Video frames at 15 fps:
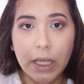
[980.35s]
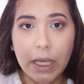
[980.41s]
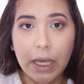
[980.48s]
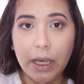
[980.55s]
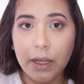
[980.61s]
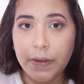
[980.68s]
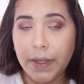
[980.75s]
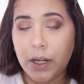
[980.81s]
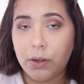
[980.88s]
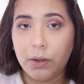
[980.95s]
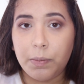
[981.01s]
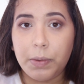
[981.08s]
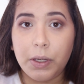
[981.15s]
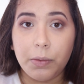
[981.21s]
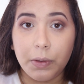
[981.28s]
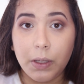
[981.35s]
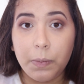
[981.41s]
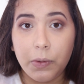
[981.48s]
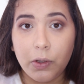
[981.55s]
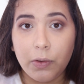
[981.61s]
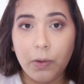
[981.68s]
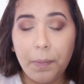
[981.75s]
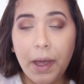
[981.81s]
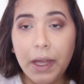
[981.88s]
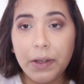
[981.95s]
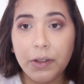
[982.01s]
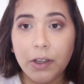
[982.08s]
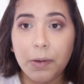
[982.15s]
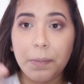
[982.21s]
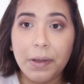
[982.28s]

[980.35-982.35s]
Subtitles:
And that'll be a really beautiful matte look.